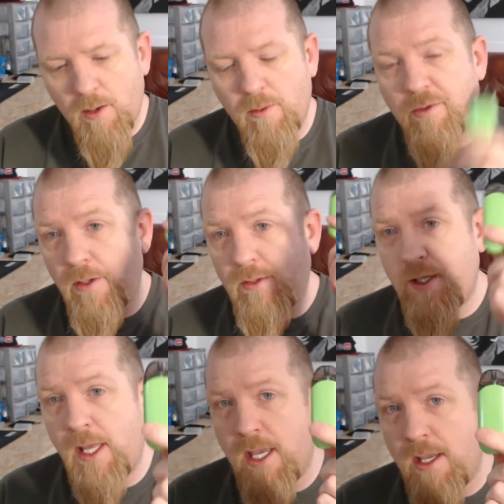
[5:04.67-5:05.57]
We've got
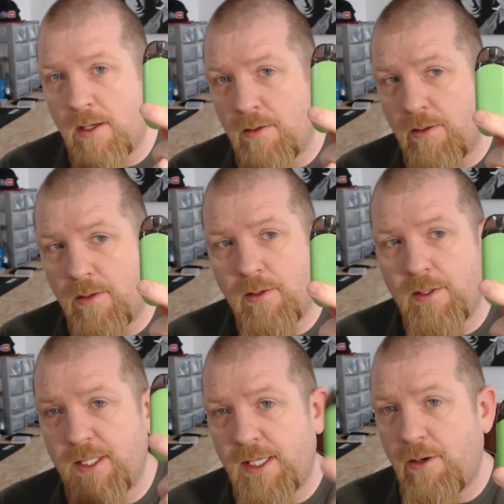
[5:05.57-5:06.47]
the
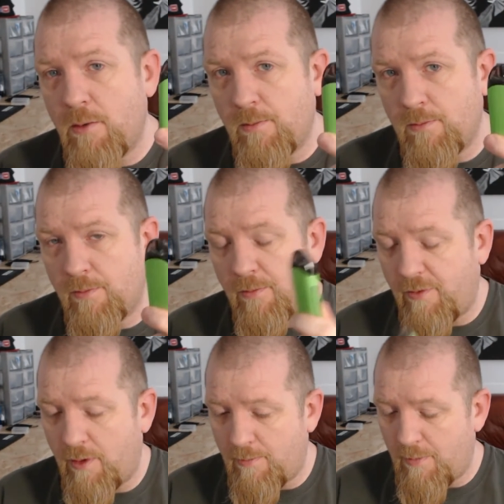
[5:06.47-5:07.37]
Zero
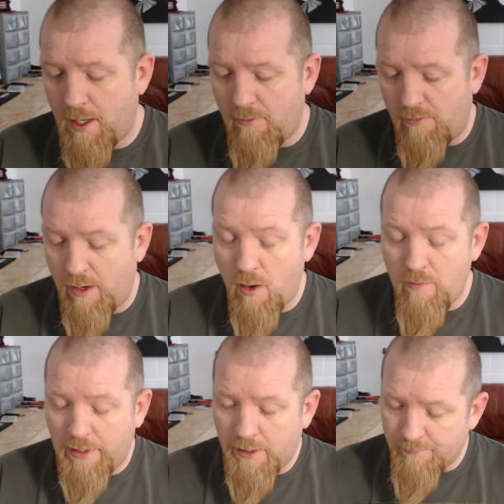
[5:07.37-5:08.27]
from
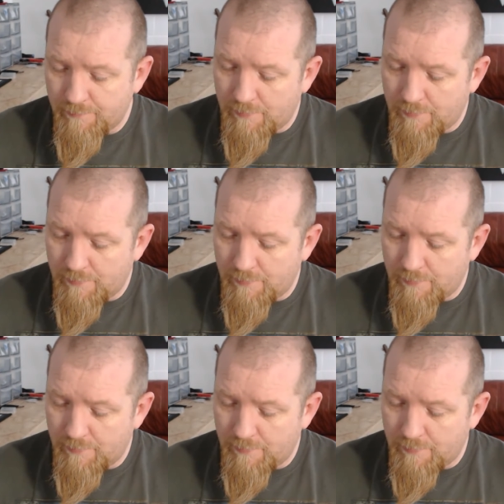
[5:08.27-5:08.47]
Renova